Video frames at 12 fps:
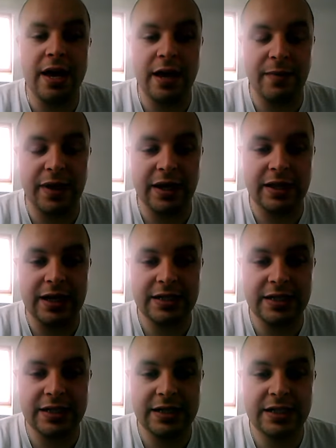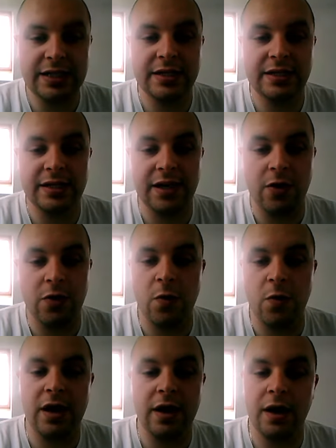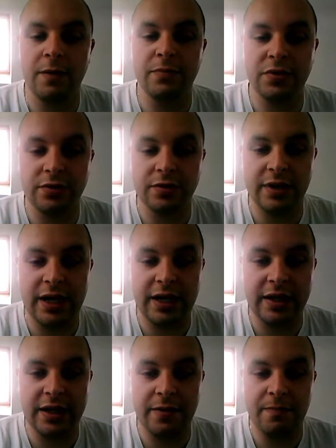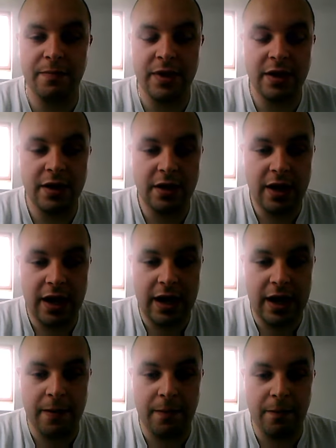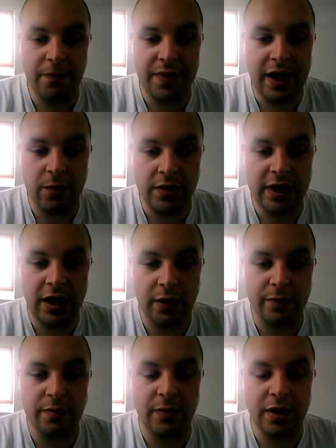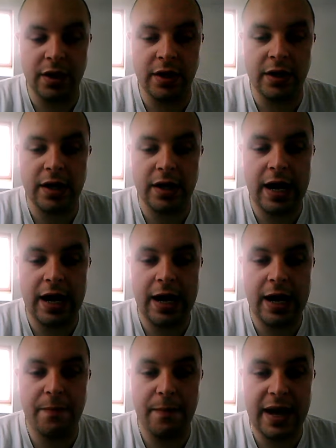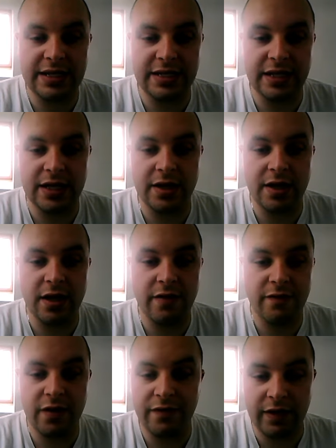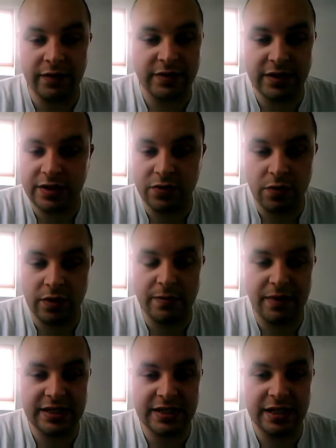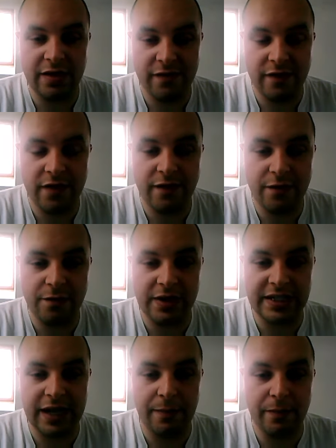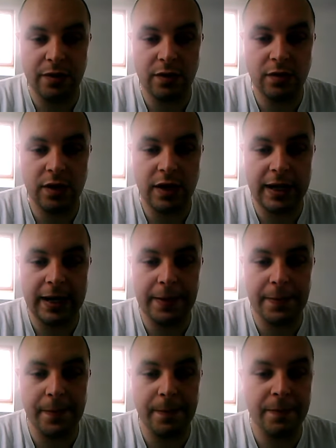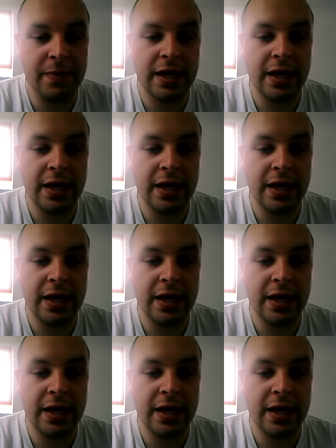in my classes so uh, I'm sure that they um, that would help them learn uh, better than if, if, I was just talking myself for example um,